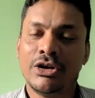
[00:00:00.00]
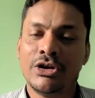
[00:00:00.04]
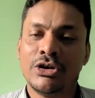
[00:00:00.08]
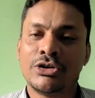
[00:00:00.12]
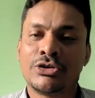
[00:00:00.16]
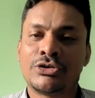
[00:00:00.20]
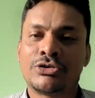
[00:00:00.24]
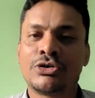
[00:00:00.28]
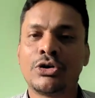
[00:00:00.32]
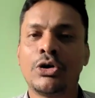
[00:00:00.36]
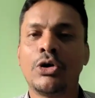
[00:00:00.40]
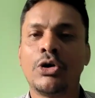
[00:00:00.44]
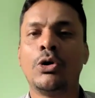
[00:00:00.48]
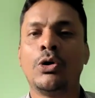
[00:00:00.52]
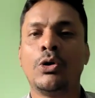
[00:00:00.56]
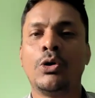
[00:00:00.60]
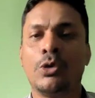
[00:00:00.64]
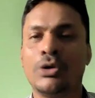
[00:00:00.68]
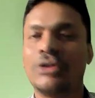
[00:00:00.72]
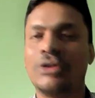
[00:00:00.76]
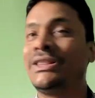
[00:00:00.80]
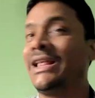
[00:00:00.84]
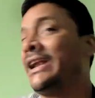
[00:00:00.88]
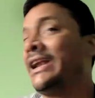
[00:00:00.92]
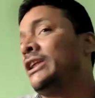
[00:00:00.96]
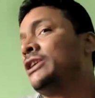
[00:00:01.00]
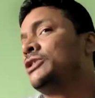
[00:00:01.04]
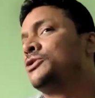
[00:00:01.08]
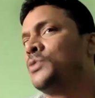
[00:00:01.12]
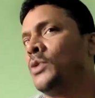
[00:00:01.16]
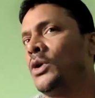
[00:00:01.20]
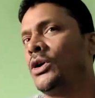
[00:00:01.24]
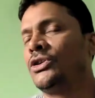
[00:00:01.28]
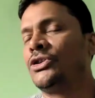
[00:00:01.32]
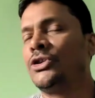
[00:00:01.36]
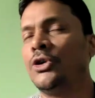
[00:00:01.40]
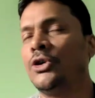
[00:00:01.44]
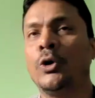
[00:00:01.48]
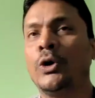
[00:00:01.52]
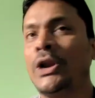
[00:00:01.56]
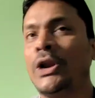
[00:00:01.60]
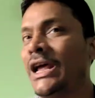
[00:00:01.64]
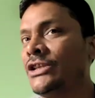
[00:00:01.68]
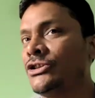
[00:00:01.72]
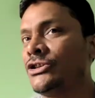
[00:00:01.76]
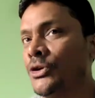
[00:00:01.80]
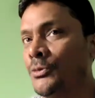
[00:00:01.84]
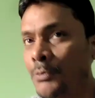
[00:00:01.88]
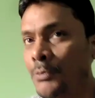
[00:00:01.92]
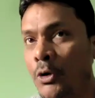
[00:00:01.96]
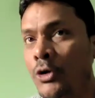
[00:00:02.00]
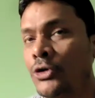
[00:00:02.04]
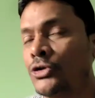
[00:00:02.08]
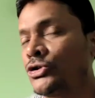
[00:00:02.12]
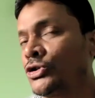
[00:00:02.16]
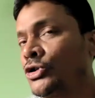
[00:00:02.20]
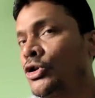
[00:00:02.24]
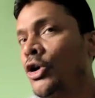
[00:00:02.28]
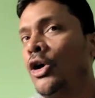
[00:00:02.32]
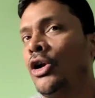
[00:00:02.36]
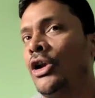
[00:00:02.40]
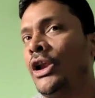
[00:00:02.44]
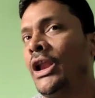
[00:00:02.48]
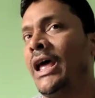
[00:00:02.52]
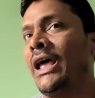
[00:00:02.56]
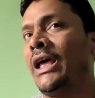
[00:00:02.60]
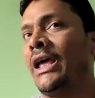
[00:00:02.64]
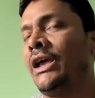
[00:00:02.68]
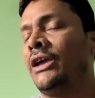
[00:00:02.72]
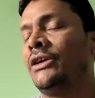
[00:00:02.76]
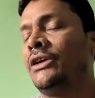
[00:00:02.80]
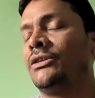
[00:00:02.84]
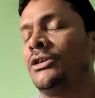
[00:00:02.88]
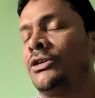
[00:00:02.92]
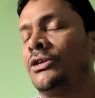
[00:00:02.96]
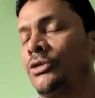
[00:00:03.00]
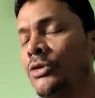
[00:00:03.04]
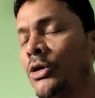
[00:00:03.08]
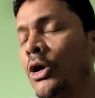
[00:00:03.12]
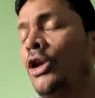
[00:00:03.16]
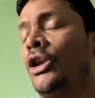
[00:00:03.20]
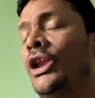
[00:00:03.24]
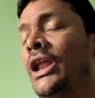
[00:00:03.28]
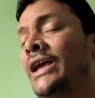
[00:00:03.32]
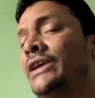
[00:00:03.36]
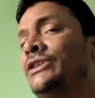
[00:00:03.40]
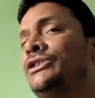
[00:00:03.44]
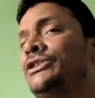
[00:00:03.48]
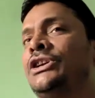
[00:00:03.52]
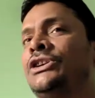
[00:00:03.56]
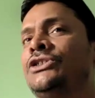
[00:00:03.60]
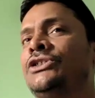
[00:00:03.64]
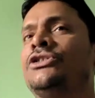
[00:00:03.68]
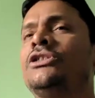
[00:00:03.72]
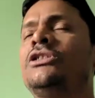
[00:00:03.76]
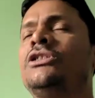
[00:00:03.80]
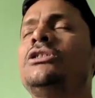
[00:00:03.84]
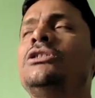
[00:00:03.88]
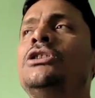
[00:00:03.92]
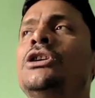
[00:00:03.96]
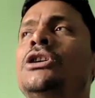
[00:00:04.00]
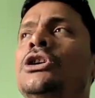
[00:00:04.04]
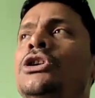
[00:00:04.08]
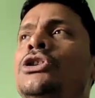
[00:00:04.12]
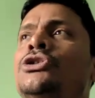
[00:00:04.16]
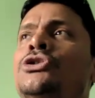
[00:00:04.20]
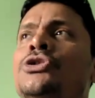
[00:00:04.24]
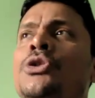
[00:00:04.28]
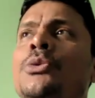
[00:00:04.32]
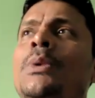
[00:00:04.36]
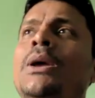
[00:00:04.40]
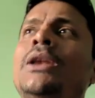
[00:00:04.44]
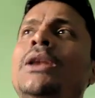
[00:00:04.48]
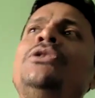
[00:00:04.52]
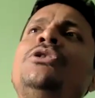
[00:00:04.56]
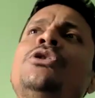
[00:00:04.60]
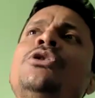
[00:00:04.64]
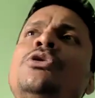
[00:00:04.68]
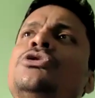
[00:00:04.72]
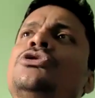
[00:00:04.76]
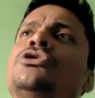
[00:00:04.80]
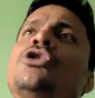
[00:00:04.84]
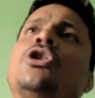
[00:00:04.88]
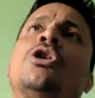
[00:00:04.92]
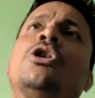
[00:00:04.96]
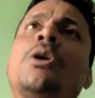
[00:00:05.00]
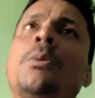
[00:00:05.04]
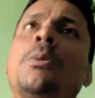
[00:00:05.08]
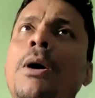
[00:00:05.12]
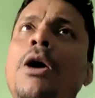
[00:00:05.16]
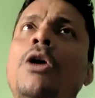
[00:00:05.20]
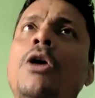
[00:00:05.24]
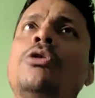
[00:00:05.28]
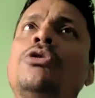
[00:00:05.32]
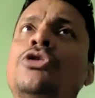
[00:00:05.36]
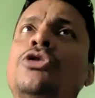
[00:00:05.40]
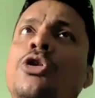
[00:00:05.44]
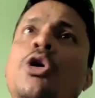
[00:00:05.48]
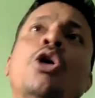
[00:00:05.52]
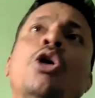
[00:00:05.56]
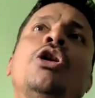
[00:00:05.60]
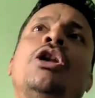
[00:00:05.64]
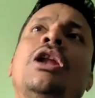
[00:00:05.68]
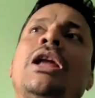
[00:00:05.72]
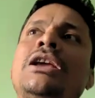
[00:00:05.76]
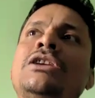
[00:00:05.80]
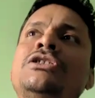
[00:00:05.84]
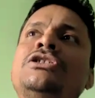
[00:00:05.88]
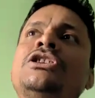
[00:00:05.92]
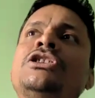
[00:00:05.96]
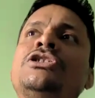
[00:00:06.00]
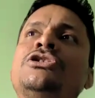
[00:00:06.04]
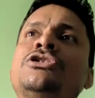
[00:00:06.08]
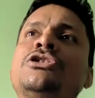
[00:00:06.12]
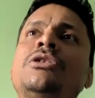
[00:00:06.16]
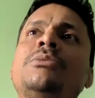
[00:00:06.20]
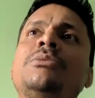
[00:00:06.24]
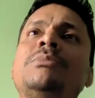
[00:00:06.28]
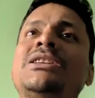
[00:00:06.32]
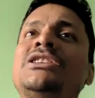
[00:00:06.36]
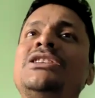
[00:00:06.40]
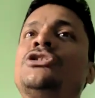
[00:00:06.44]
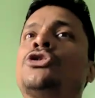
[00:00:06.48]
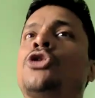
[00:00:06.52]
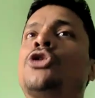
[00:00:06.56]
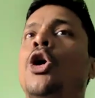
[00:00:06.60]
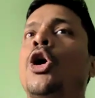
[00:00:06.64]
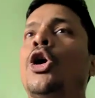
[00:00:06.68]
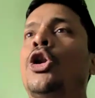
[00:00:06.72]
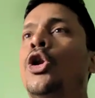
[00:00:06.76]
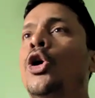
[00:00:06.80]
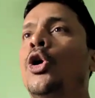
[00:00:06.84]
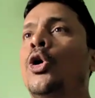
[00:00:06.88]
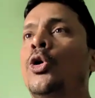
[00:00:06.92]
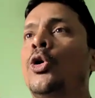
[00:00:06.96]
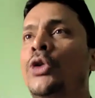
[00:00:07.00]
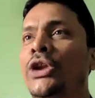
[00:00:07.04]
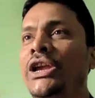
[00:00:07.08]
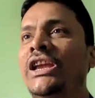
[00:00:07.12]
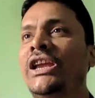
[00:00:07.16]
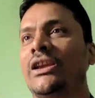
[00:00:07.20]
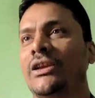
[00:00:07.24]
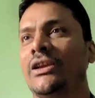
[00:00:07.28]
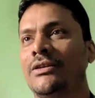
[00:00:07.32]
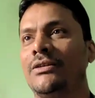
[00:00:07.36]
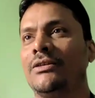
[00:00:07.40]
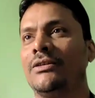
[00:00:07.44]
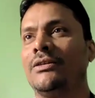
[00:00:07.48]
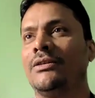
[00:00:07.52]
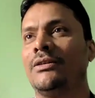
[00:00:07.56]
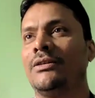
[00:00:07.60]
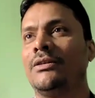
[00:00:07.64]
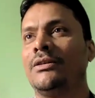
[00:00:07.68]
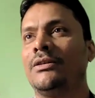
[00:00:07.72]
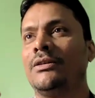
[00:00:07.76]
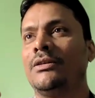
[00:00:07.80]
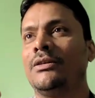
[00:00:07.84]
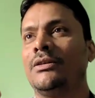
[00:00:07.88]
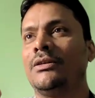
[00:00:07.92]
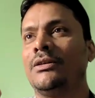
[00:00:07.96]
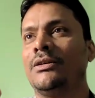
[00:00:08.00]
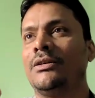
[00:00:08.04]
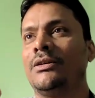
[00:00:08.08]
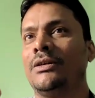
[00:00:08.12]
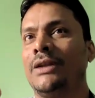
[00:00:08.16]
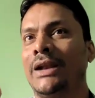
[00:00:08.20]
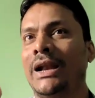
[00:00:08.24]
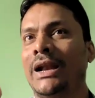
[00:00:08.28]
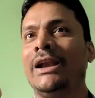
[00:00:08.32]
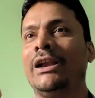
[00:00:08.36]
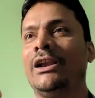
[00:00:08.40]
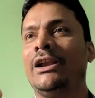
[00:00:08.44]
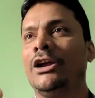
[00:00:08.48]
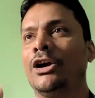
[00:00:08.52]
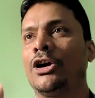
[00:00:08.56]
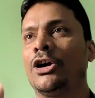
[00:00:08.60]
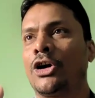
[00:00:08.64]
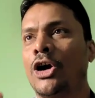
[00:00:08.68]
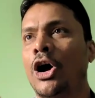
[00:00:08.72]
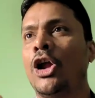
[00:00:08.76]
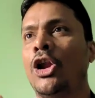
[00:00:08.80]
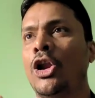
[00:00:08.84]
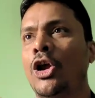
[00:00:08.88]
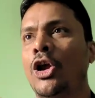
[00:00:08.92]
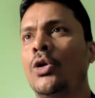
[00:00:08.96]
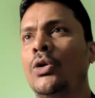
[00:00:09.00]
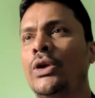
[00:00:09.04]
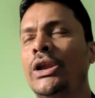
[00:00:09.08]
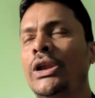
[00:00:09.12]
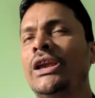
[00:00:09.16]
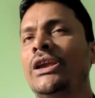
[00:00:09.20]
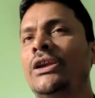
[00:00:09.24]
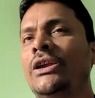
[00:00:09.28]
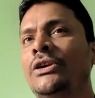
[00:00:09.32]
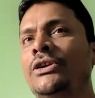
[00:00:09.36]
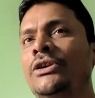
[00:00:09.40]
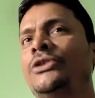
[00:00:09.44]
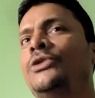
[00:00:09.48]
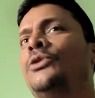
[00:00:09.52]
So that is what known as a post-colonization. So when you talk about colonization means colony, right? Colony.